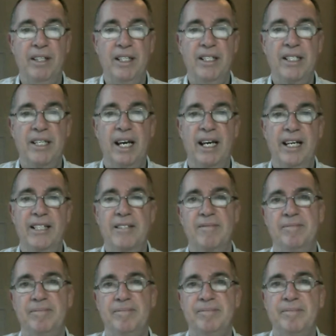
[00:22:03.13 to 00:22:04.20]
and says,
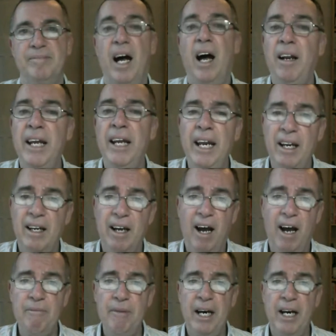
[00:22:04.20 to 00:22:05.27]
"Honey,
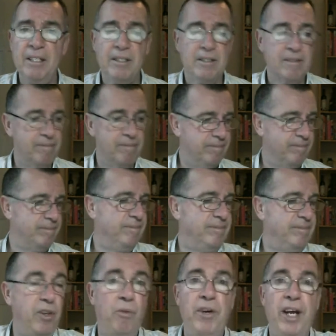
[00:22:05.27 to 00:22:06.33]
I've been asked..."
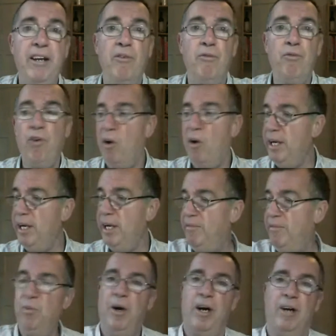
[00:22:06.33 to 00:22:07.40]
Don't forget, you can phone in
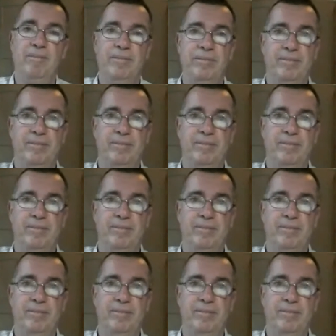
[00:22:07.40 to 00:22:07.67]
if you want.